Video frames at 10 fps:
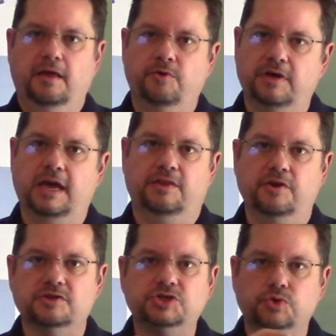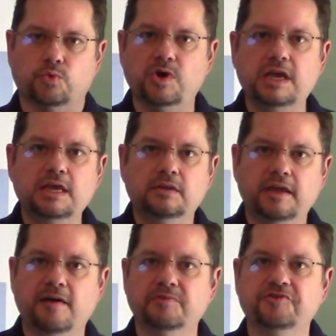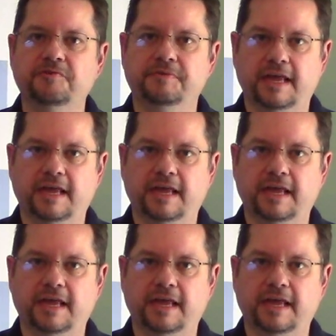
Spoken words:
Okay, there's 3 levels of